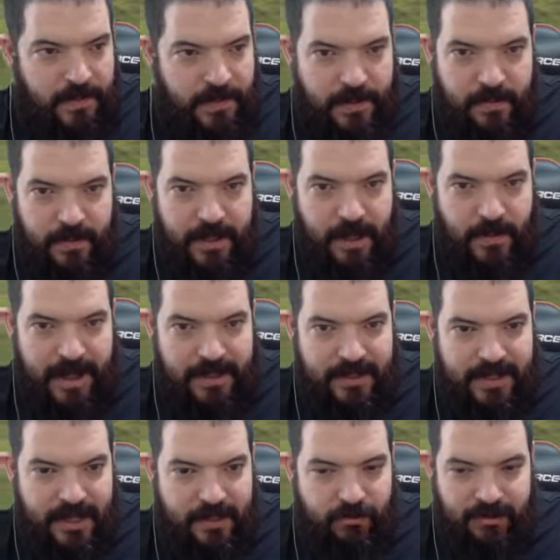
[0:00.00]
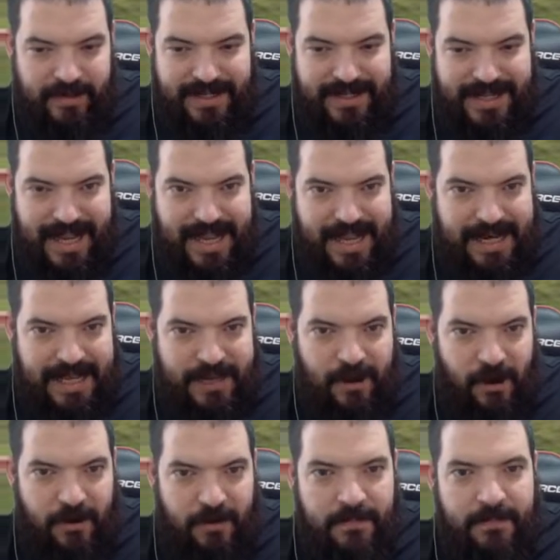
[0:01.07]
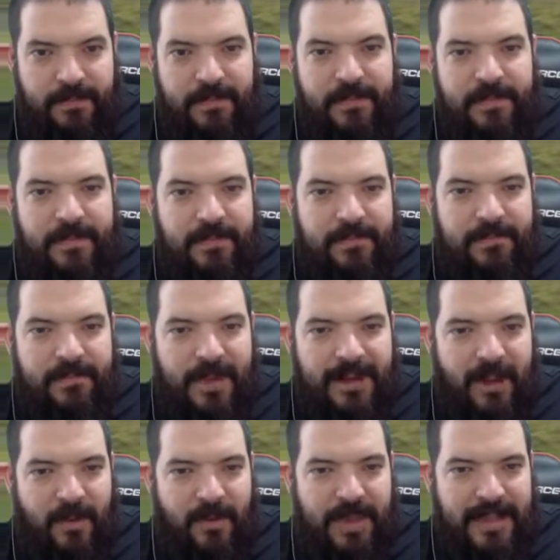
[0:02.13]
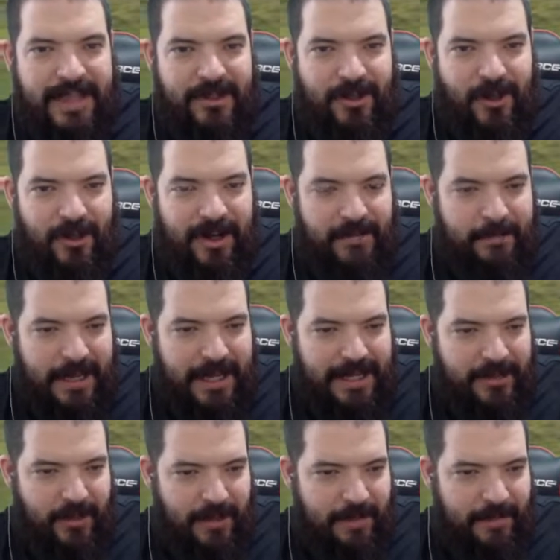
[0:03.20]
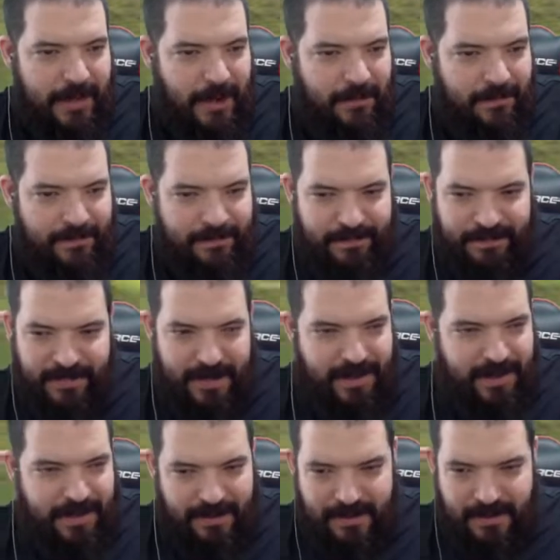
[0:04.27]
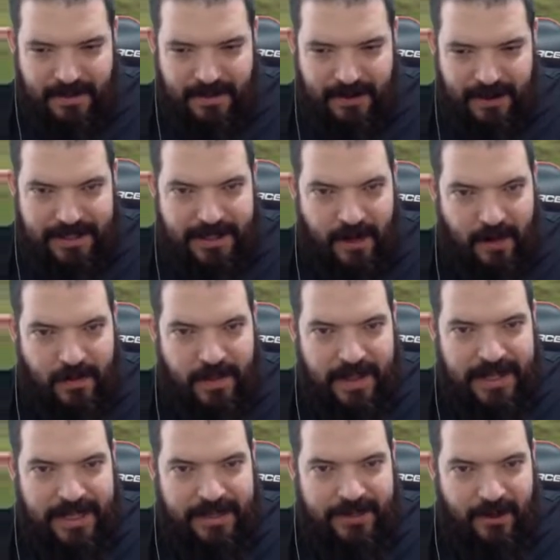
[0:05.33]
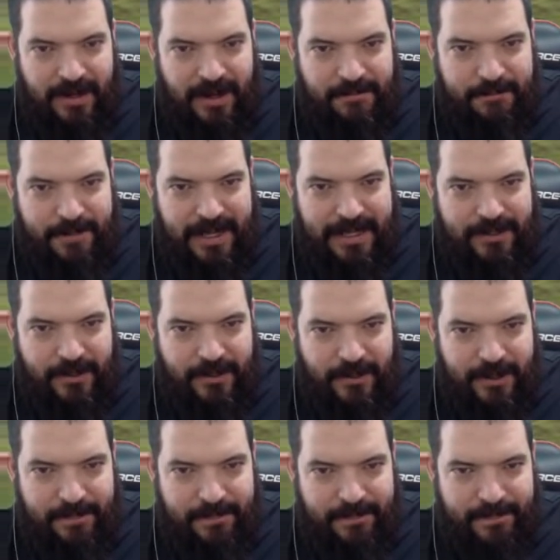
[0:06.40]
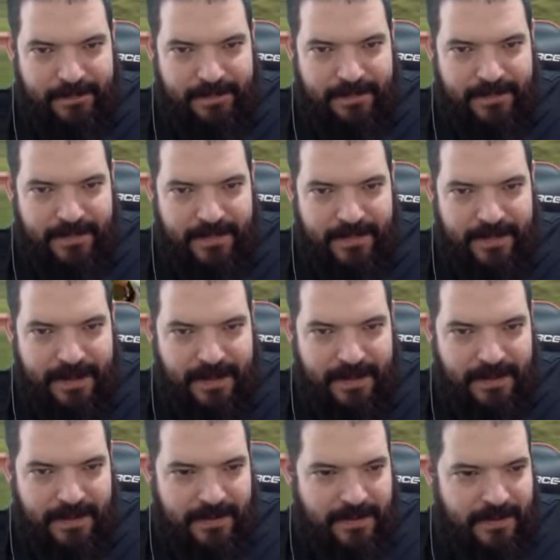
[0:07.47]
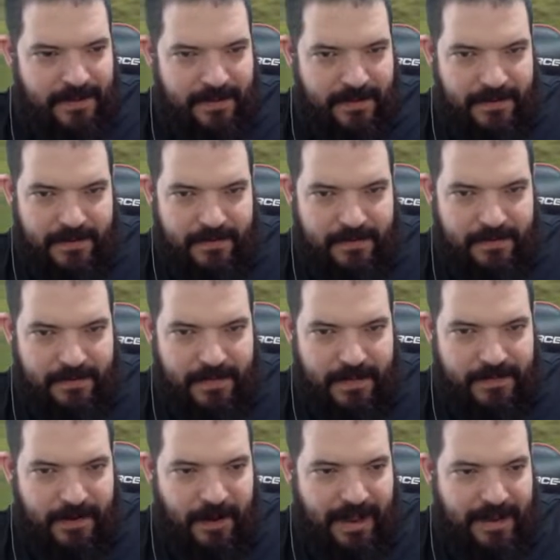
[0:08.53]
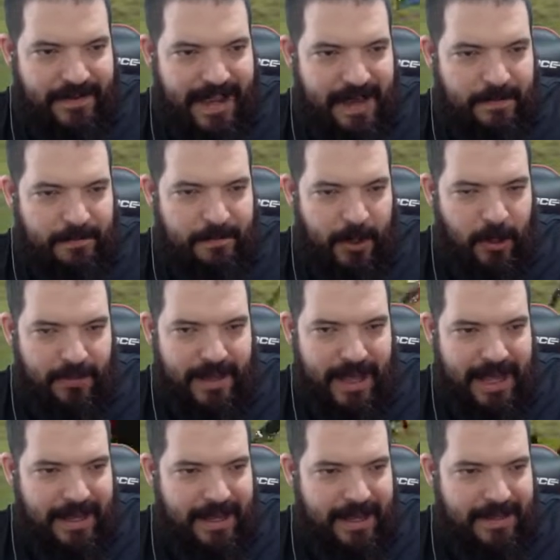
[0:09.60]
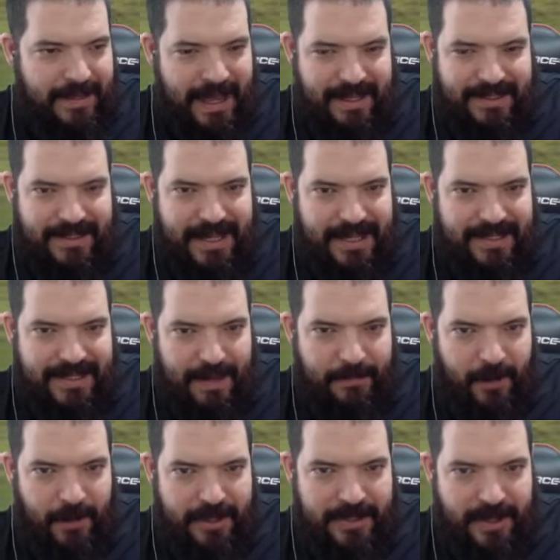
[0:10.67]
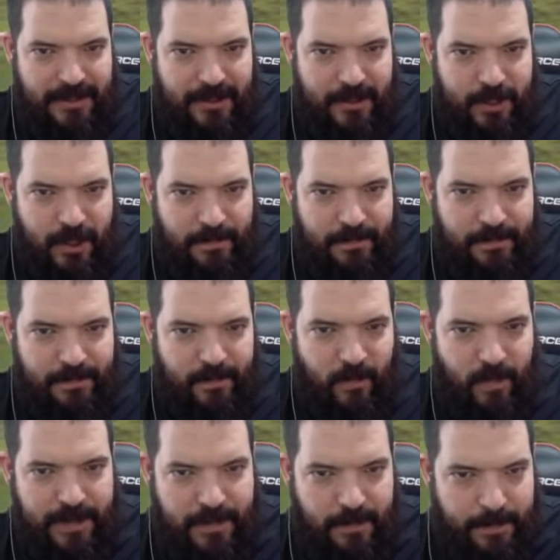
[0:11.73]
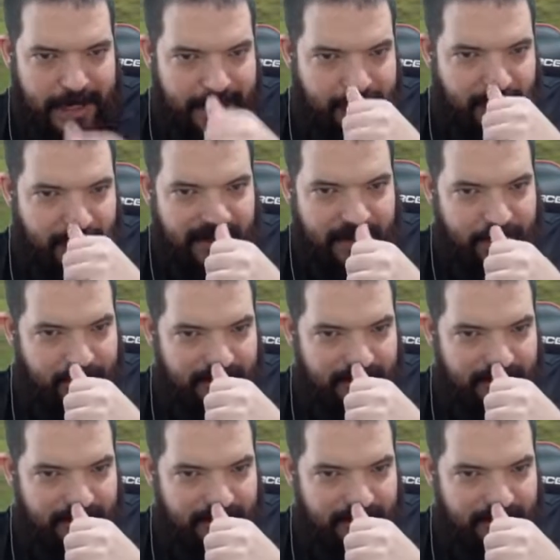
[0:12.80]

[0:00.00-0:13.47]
There we go. Hand Sentry's nearly gone. I don't think he's got enough bleeds on him, though. I don't think he's got enough bleeds on him. I feel like if he hadn't blocked that that assist, that might have done the job with the bleeds on him.